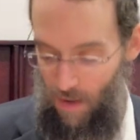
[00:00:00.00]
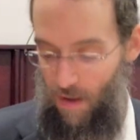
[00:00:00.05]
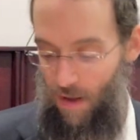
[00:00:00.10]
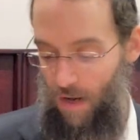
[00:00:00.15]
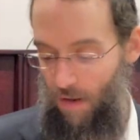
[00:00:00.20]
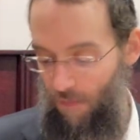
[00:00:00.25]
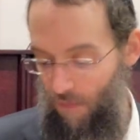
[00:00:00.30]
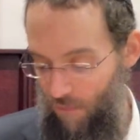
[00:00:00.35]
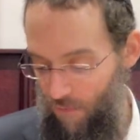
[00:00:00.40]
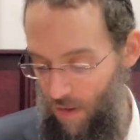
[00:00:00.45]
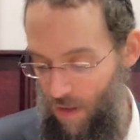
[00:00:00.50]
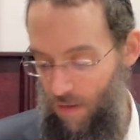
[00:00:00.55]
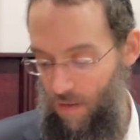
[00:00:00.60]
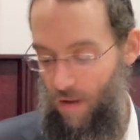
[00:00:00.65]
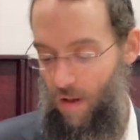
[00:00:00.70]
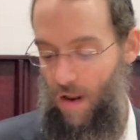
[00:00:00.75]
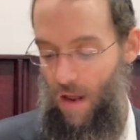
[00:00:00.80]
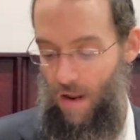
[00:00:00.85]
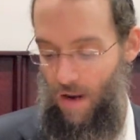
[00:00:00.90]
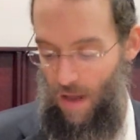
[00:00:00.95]
And
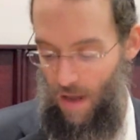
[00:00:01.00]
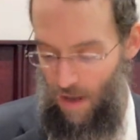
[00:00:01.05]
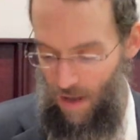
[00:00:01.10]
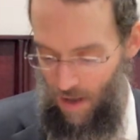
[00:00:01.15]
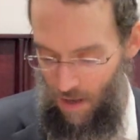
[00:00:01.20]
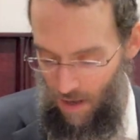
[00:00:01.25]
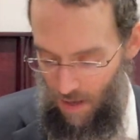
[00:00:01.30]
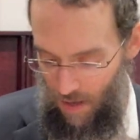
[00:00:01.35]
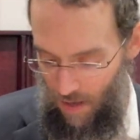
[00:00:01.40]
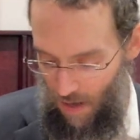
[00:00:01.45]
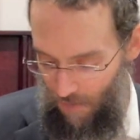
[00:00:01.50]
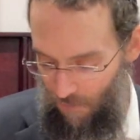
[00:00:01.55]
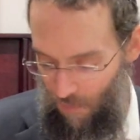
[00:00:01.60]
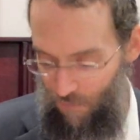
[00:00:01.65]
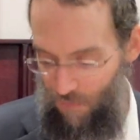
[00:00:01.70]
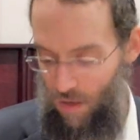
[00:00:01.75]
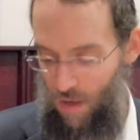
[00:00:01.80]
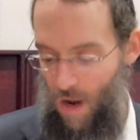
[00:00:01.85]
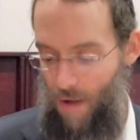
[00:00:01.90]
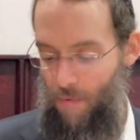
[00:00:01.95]

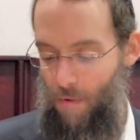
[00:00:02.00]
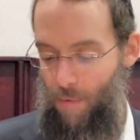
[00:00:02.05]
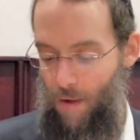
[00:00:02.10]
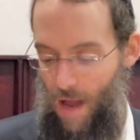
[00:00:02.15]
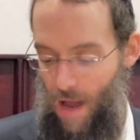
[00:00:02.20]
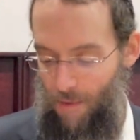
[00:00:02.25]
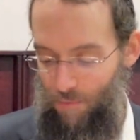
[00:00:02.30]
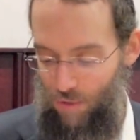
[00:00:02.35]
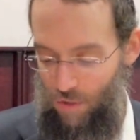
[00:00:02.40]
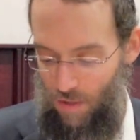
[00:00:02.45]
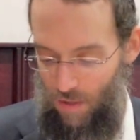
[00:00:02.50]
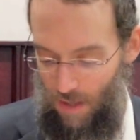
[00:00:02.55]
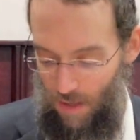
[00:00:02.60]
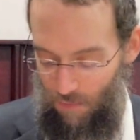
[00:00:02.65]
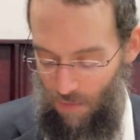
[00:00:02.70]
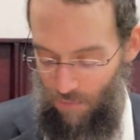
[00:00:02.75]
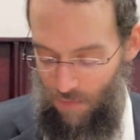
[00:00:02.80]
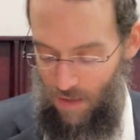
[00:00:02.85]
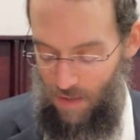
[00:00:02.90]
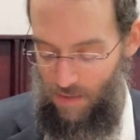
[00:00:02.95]

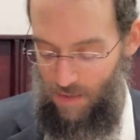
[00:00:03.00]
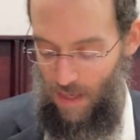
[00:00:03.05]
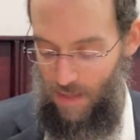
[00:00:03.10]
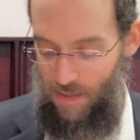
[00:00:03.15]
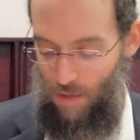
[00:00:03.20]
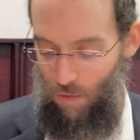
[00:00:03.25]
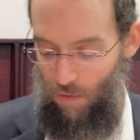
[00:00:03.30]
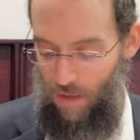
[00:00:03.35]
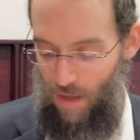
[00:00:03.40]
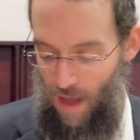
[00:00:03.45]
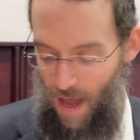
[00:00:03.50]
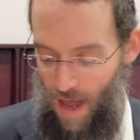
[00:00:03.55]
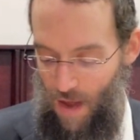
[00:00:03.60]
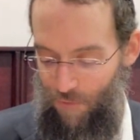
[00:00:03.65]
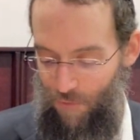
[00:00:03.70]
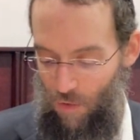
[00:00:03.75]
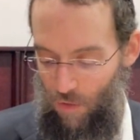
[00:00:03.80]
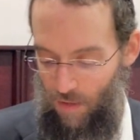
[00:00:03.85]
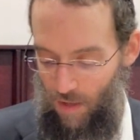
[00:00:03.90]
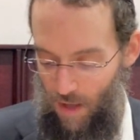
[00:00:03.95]
Ravavira says only
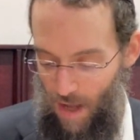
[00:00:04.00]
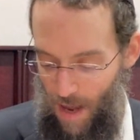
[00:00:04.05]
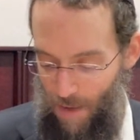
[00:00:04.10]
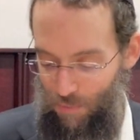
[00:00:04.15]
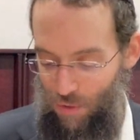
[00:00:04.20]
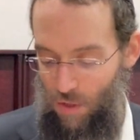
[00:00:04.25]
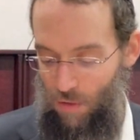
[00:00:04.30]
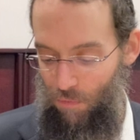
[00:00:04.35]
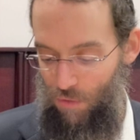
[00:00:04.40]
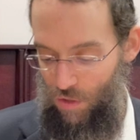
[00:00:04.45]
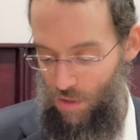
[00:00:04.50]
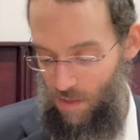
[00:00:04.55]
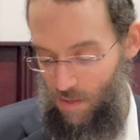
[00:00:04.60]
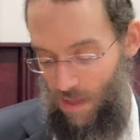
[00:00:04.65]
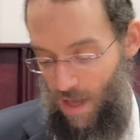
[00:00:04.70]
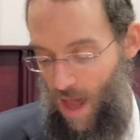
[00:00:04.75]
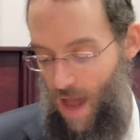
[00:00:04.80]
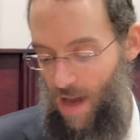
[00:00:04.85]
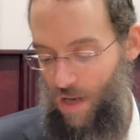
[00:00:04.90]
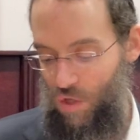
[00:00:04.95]
half, only chamshin, which is
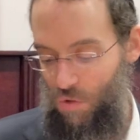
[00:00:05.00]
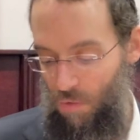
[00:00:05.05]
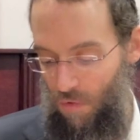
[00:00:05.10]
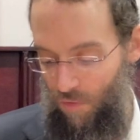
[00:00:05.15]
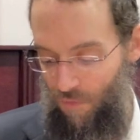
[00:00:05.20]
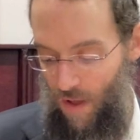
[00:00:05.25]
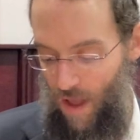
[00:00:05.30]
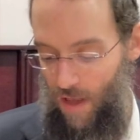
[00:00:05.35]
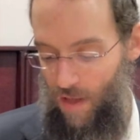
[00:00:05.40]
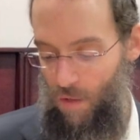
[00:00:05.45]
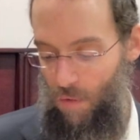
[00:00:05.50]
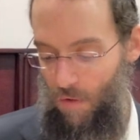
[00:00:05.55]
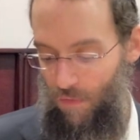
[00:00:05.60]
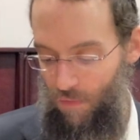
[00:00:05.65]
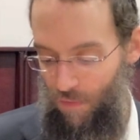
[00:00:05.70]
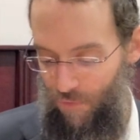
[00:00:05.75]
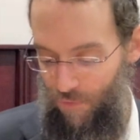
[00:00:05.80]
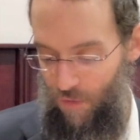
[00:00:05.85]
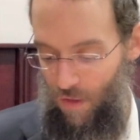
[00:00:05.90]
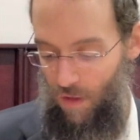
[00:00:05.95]
the actual value of
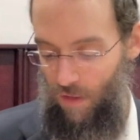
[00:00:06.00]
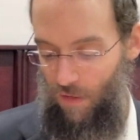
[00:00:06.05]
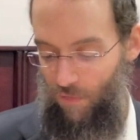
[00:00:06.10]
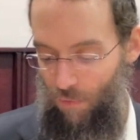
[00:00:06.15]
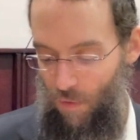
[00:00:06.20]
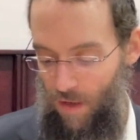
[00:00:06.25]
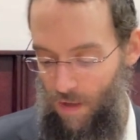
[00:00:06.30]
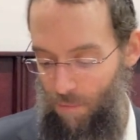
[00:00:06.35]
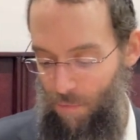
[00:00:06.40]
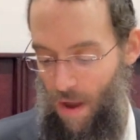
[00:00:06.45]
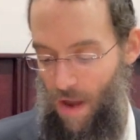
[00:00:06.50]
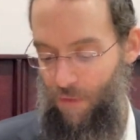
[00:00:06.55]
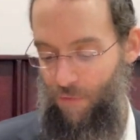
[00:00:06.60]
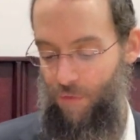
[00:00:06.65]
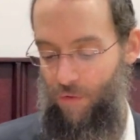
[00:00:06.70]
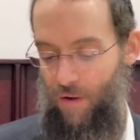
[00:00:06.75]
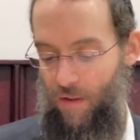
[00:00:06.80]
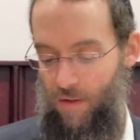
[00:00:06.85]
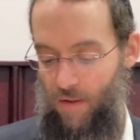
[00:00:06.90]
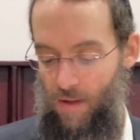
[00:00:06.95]
the field of what he paid
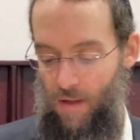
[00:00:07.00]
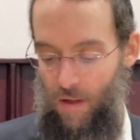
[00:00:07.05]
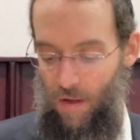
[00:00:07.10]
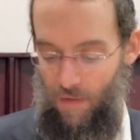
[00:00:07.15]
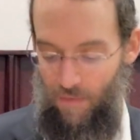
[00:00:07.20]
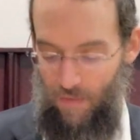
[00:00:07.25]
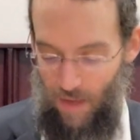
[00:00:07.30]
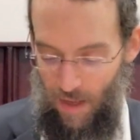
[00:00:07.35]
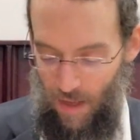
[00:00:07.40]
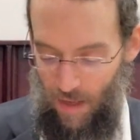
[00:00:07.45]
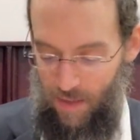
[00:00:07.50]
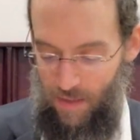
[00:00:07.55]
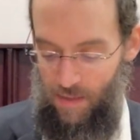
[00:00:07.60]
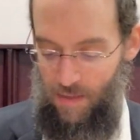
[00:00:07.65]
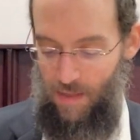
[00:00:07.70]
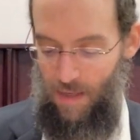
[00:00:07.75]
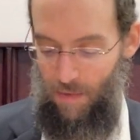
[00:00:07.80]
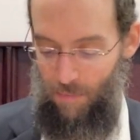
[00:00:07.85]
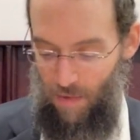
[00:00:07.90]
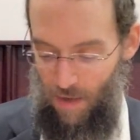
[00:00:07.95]
for it. And the
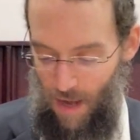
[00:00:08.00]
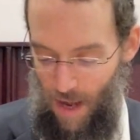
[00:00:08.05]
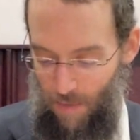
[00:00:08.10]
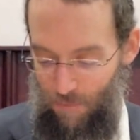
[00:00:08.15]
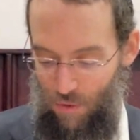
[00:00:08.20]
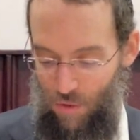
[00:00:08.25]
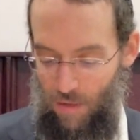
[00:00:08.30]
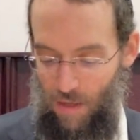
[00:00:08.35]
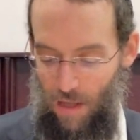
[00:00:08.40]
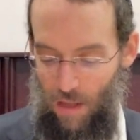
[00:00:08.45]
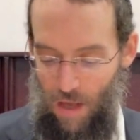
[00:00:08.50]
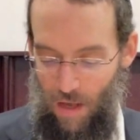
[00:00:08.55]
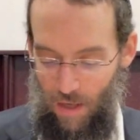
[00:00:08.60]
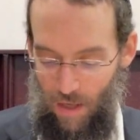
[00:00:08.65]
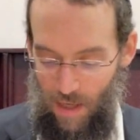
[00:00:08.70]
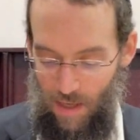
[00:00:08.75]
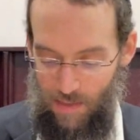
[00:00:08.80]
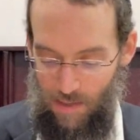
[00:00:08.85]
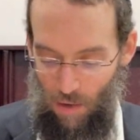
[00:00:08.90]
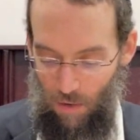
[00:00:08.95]
halacha
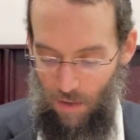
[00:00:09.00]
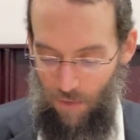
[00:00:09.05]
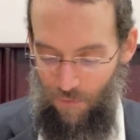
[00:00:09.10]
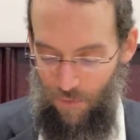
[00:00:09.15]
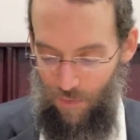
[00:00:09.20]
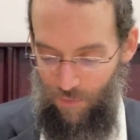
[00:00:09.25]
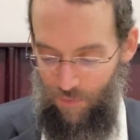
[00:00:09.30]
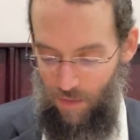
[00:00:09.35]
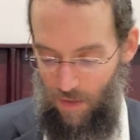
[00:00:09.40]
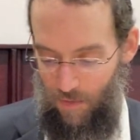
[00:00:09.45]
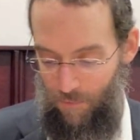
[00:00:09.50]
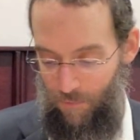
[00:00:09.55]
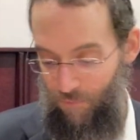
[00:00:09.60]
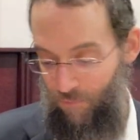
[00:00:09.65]
is only 50.